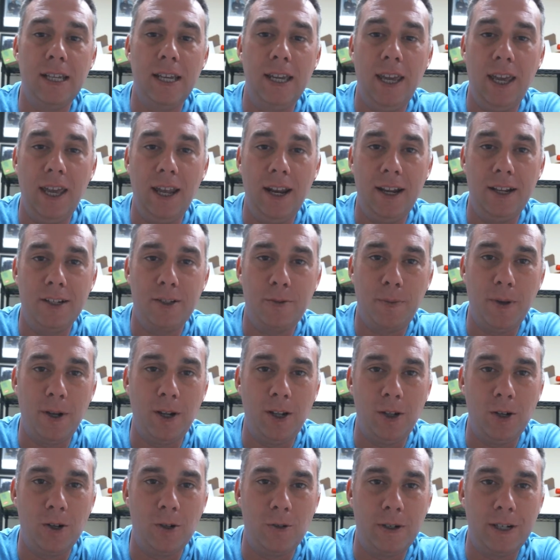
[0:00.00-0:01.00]
and it's
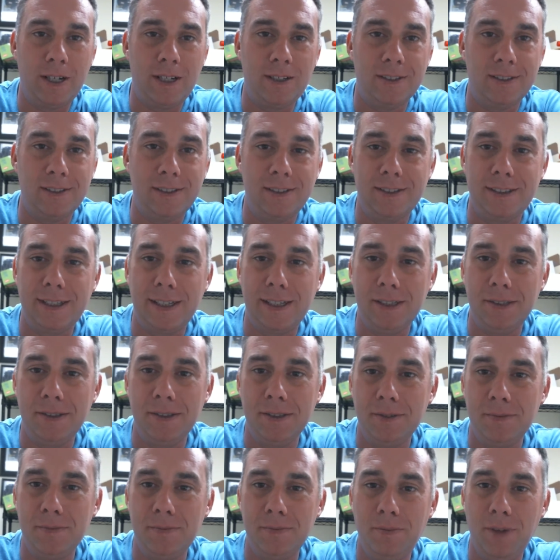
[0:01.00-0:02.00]
been a little while since I
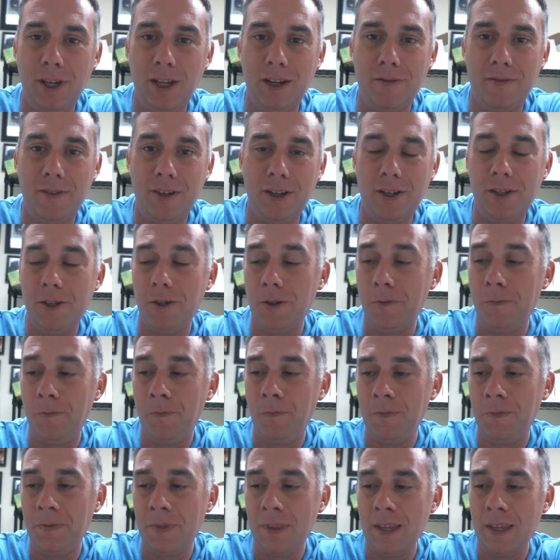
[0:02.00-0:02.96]
made a video.